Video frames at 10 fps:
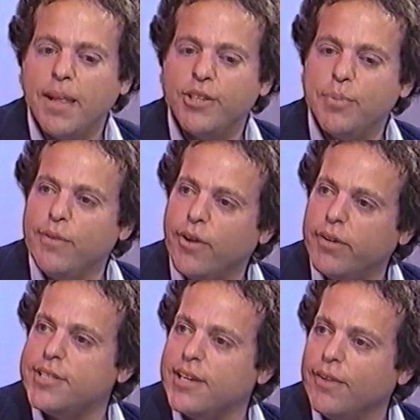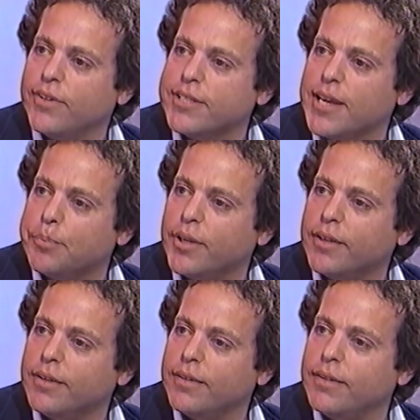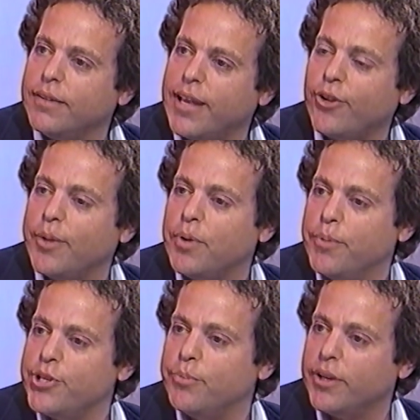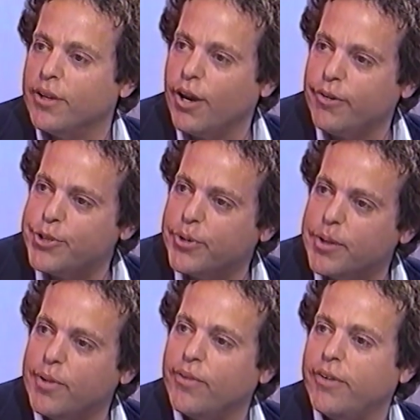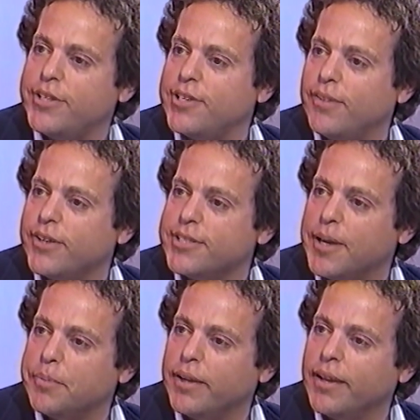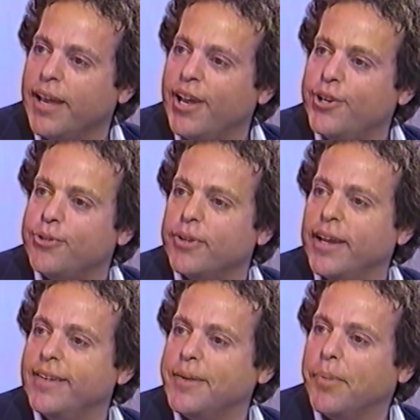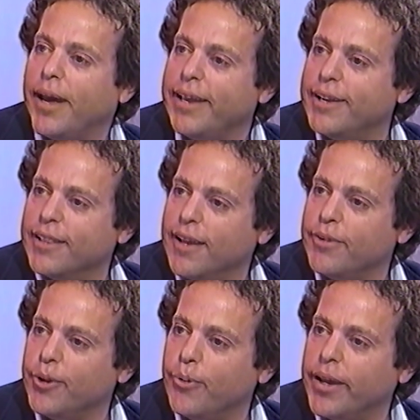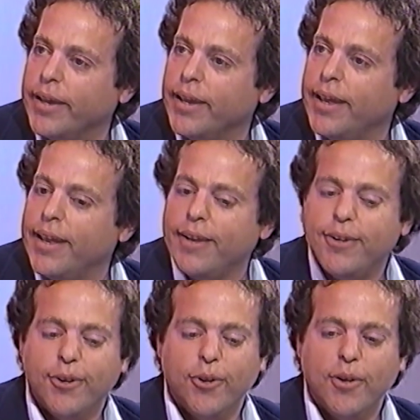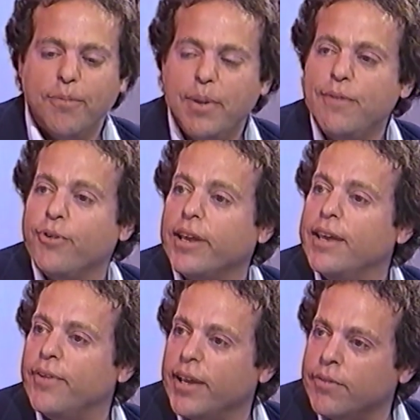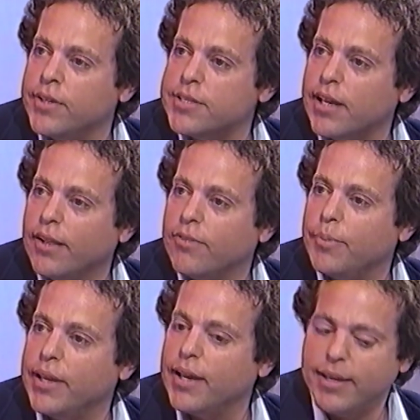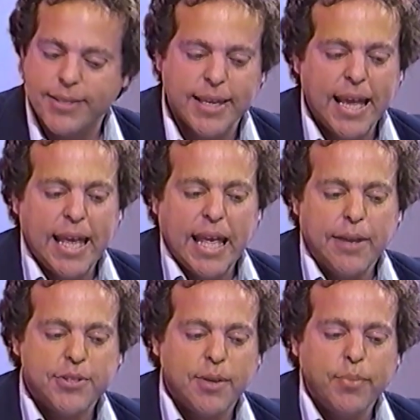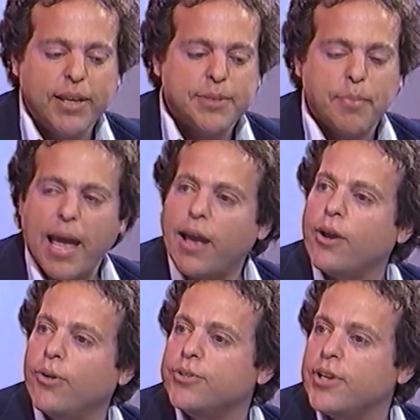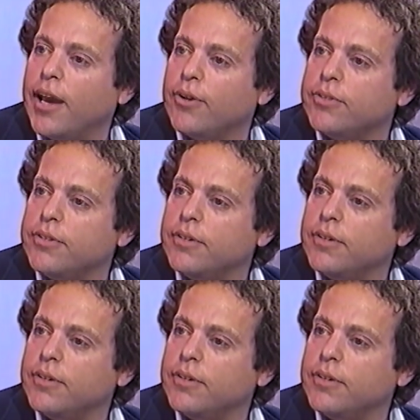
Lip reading: to be very self-accepting. Not only permission, but encouragement to be very self-accepting, to relate to the body in a loving way, to be forgiving of the self. Because if somebody's back goes out